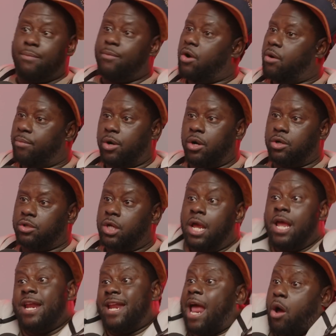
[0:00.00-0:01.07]
Mob bars.
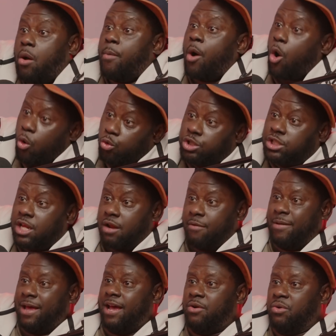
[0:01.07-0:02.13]
Now I'm hosting a
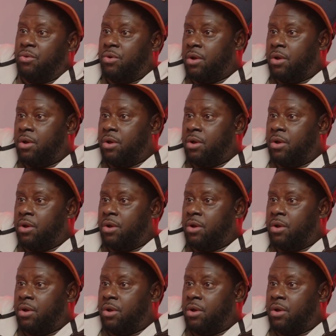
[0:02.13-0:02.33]
battle.